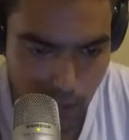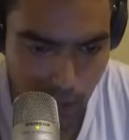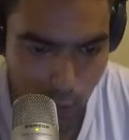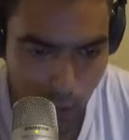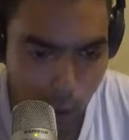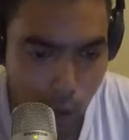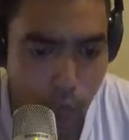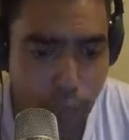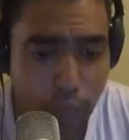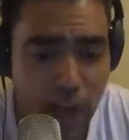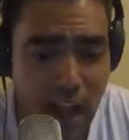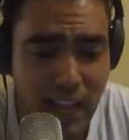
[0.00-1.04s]
Oh
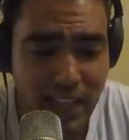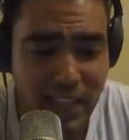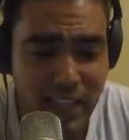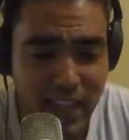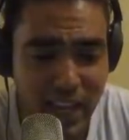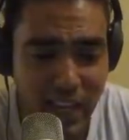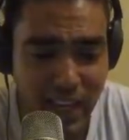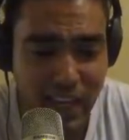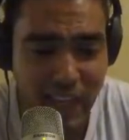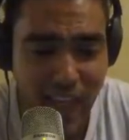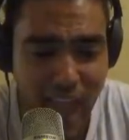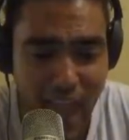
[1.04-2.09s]
fuck, I did it again!